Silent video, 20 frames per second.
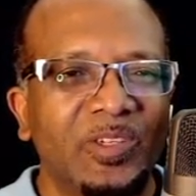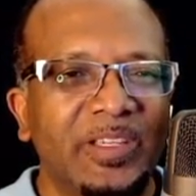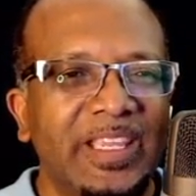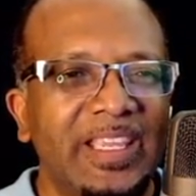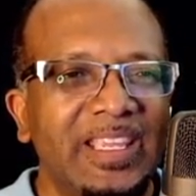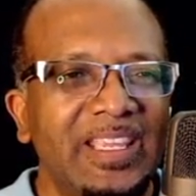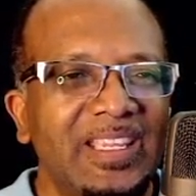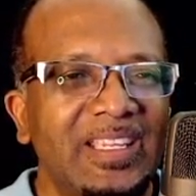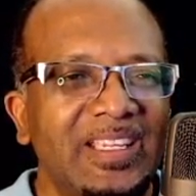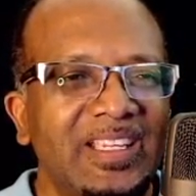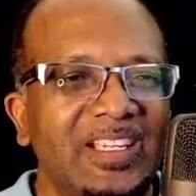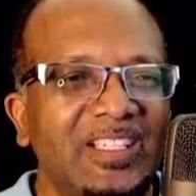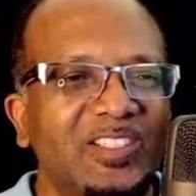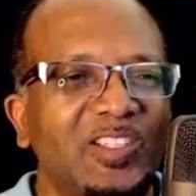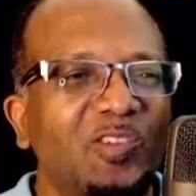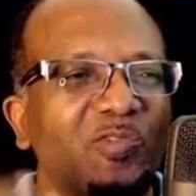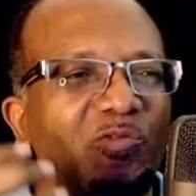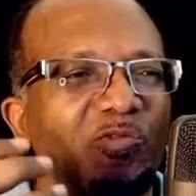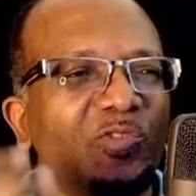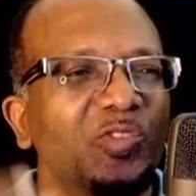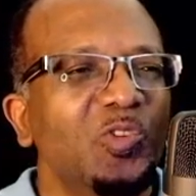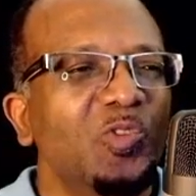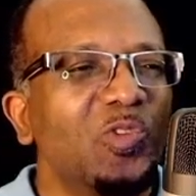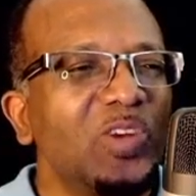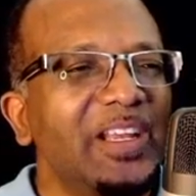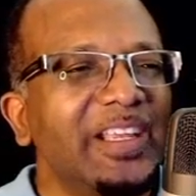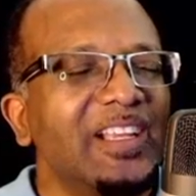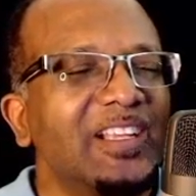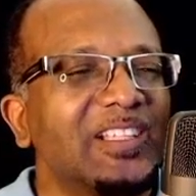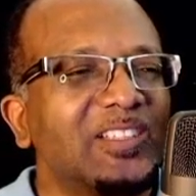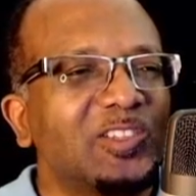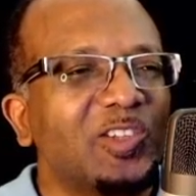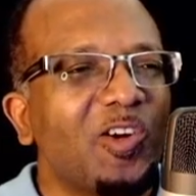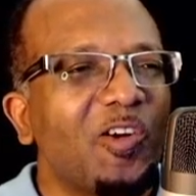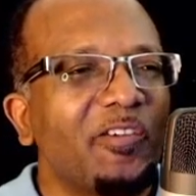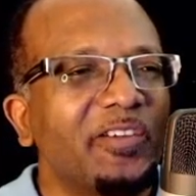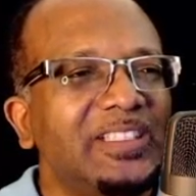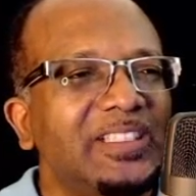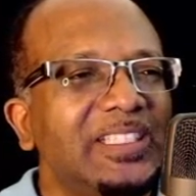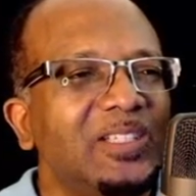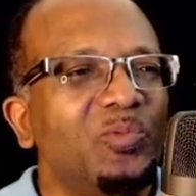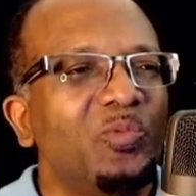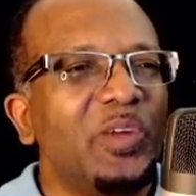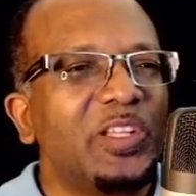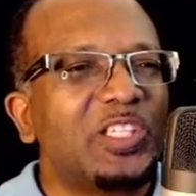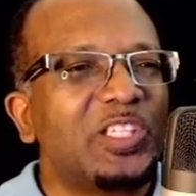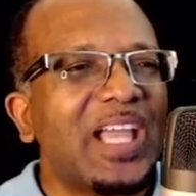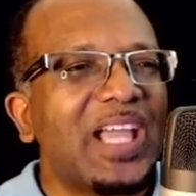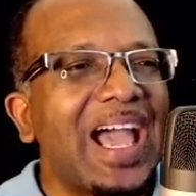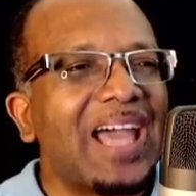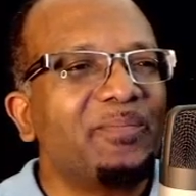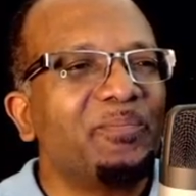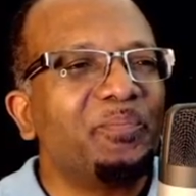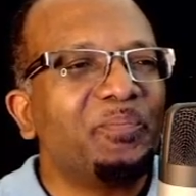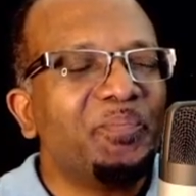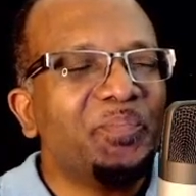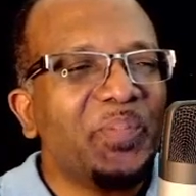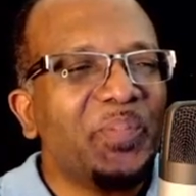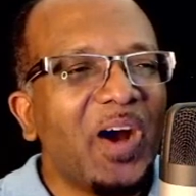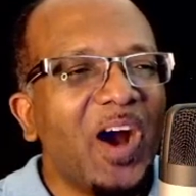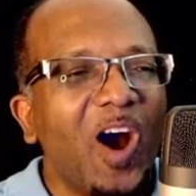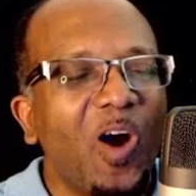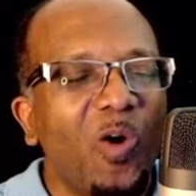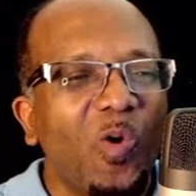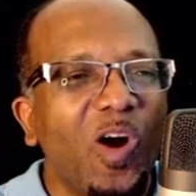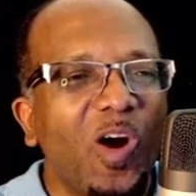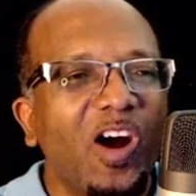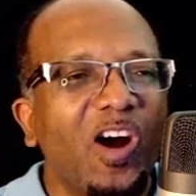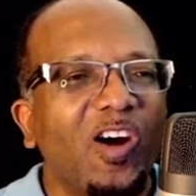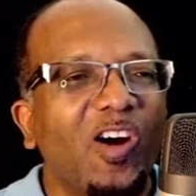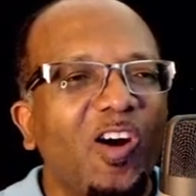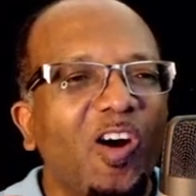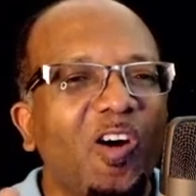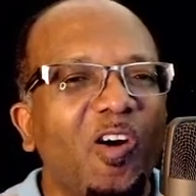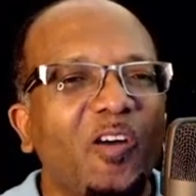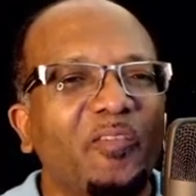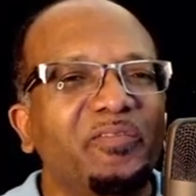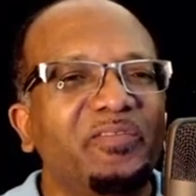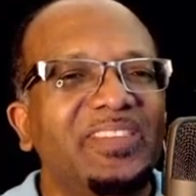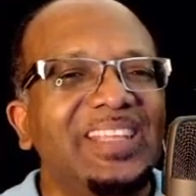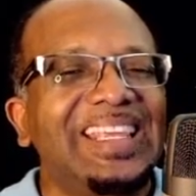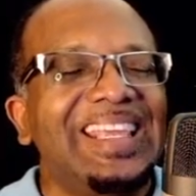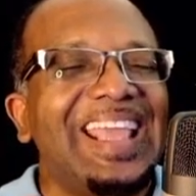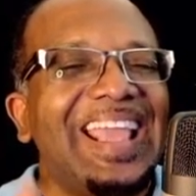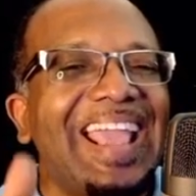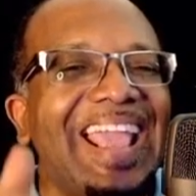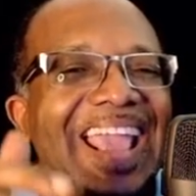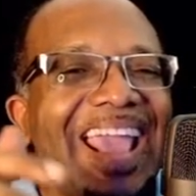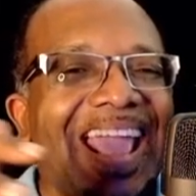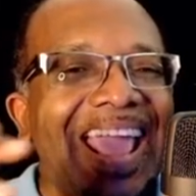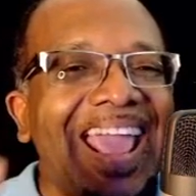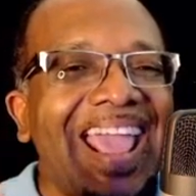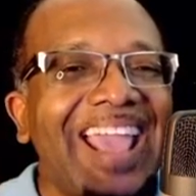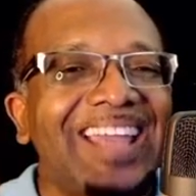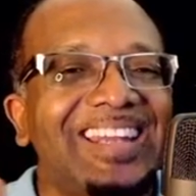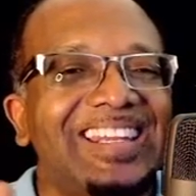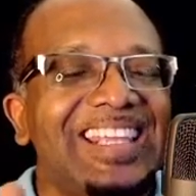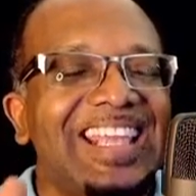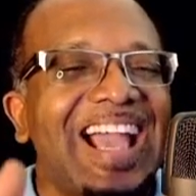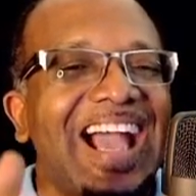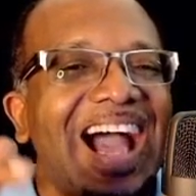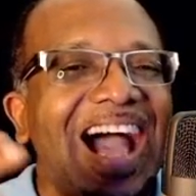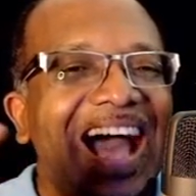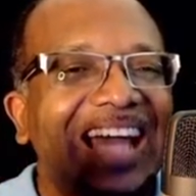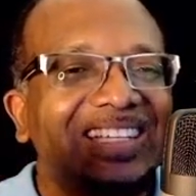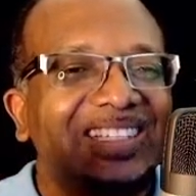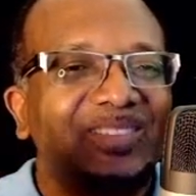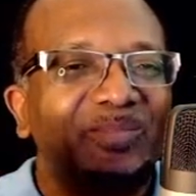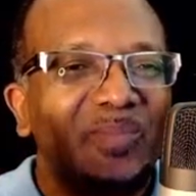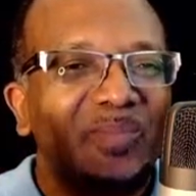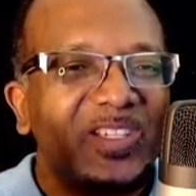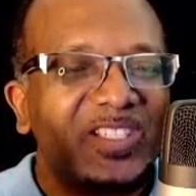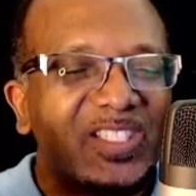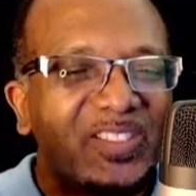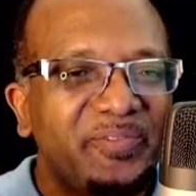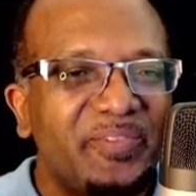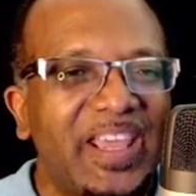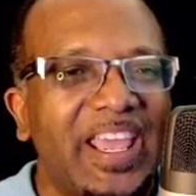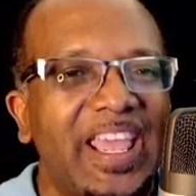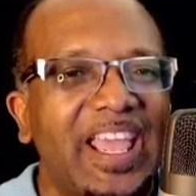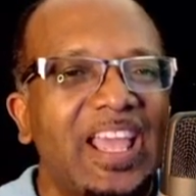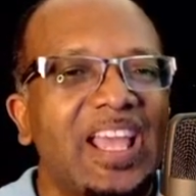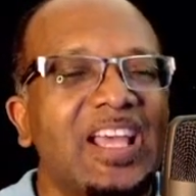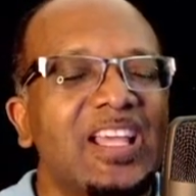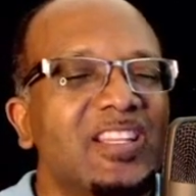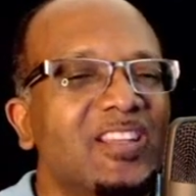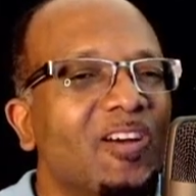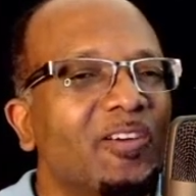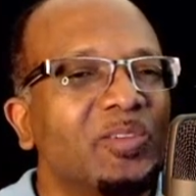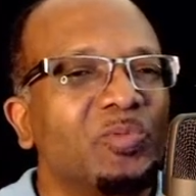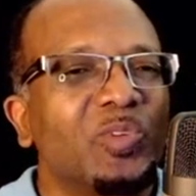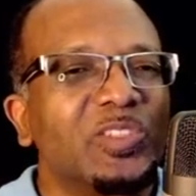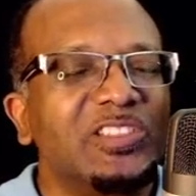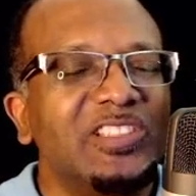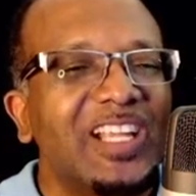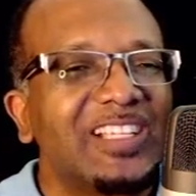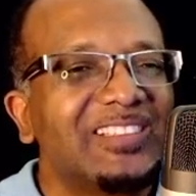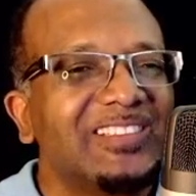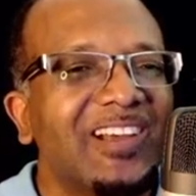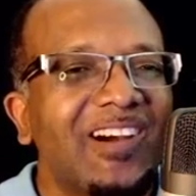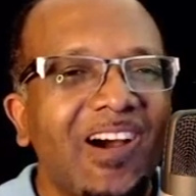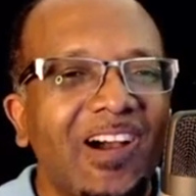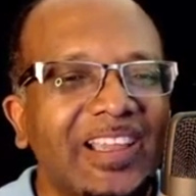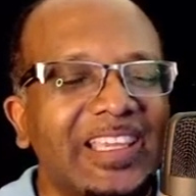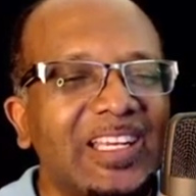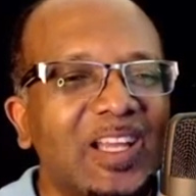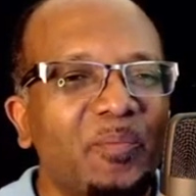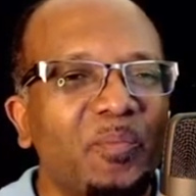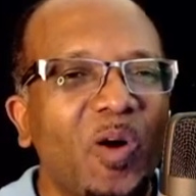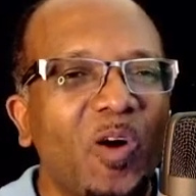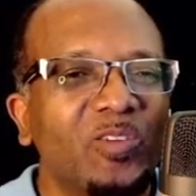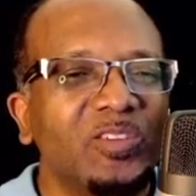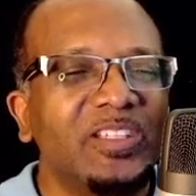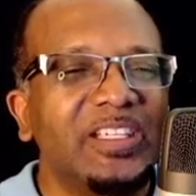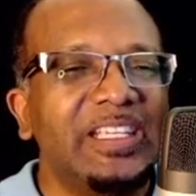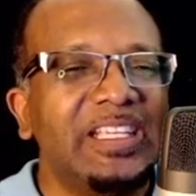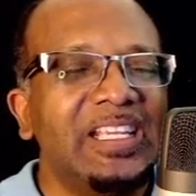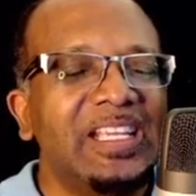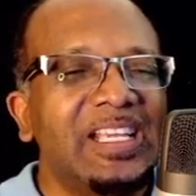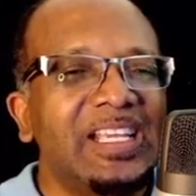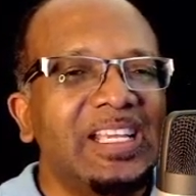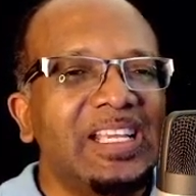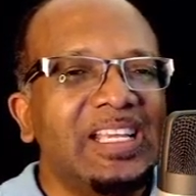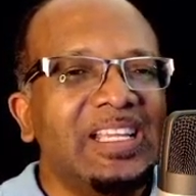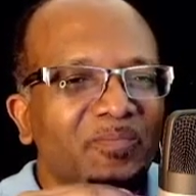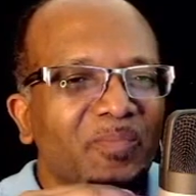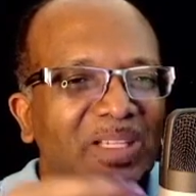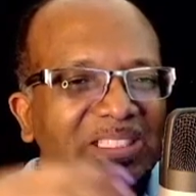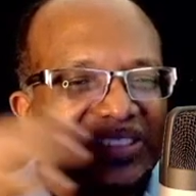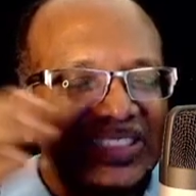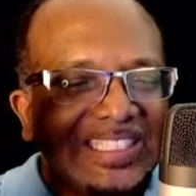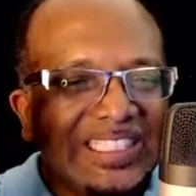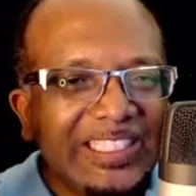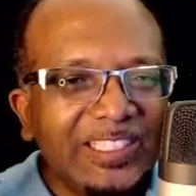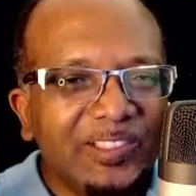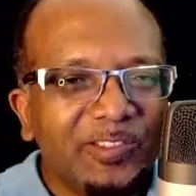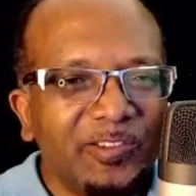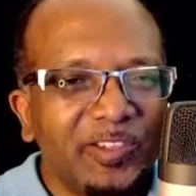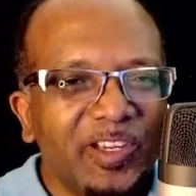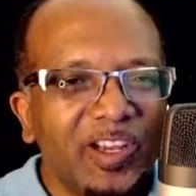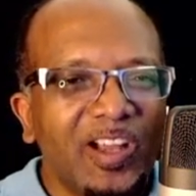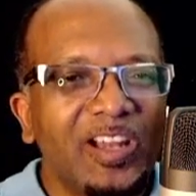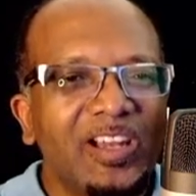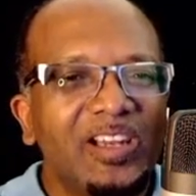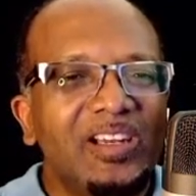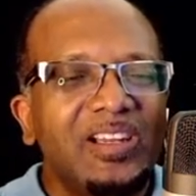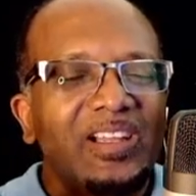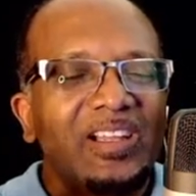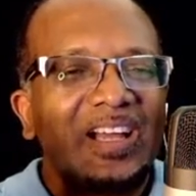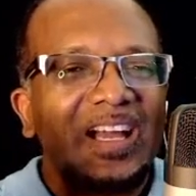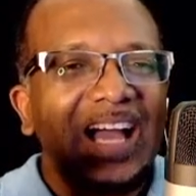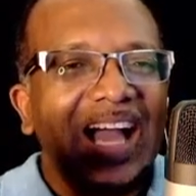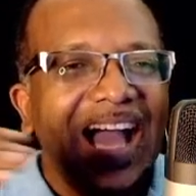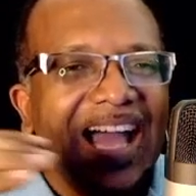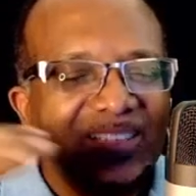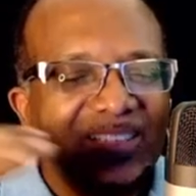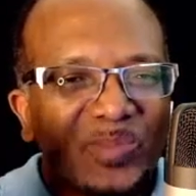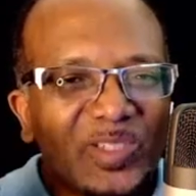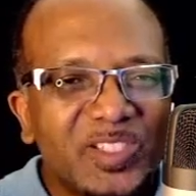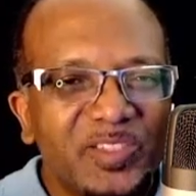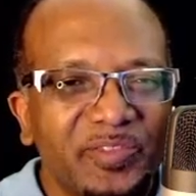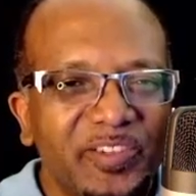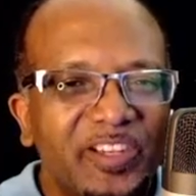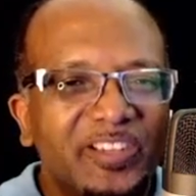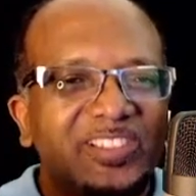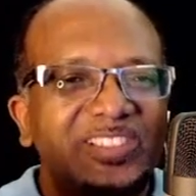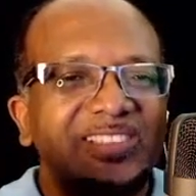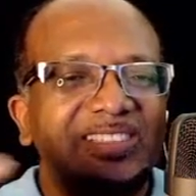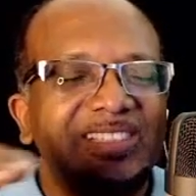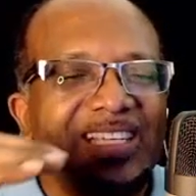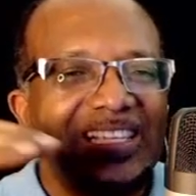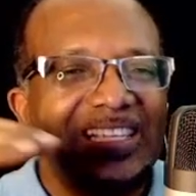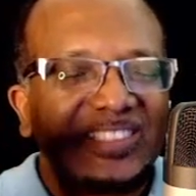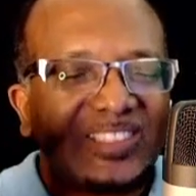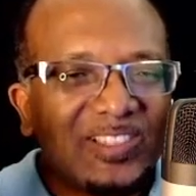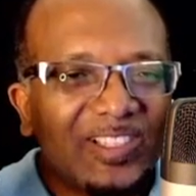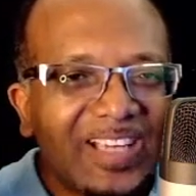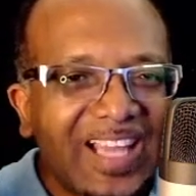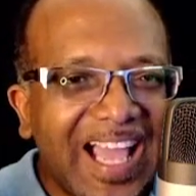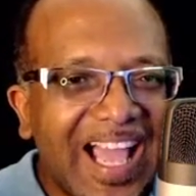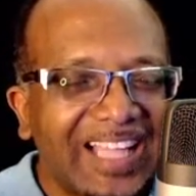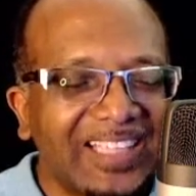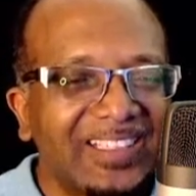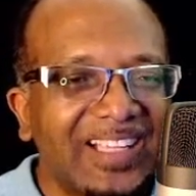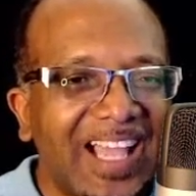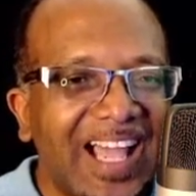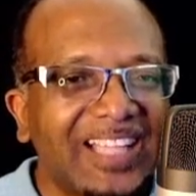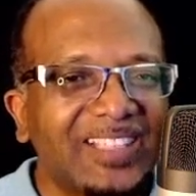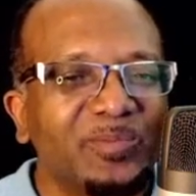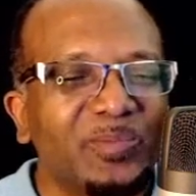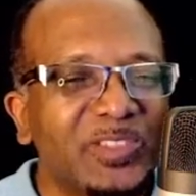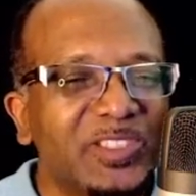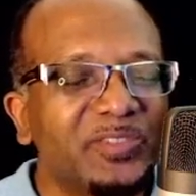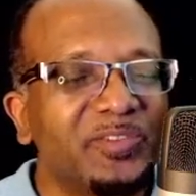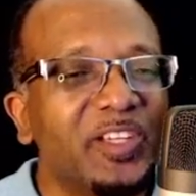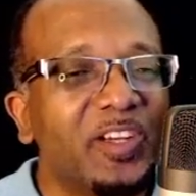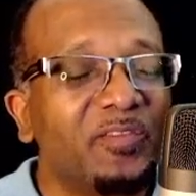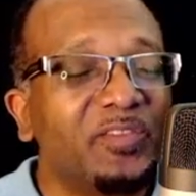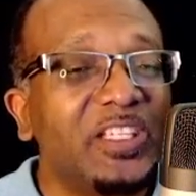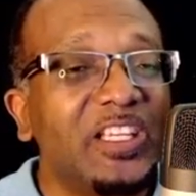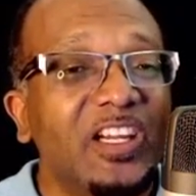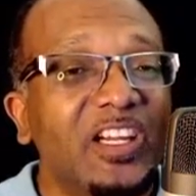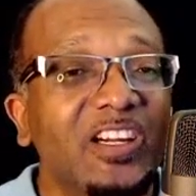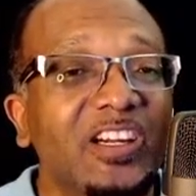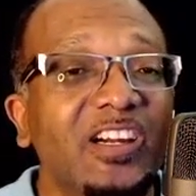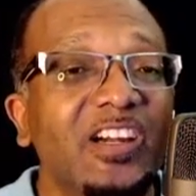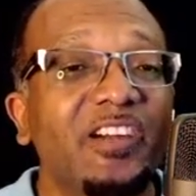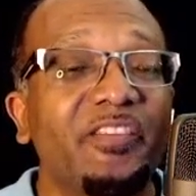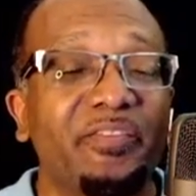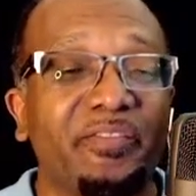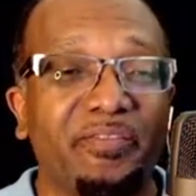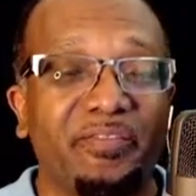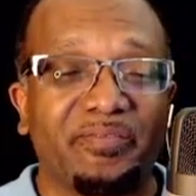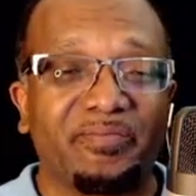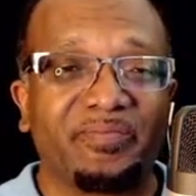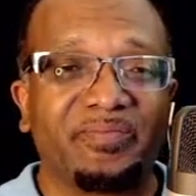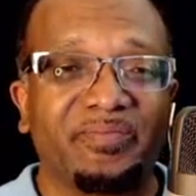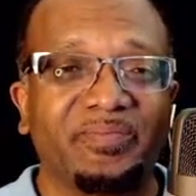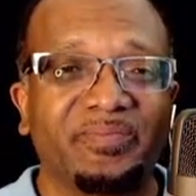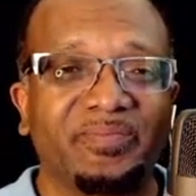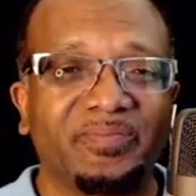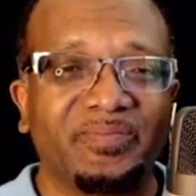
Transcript: Okay? The ruling authority which had power of the air, the atmosphere. Now it was not talking about the material atmosphere, the celestial atmosphere of the earth.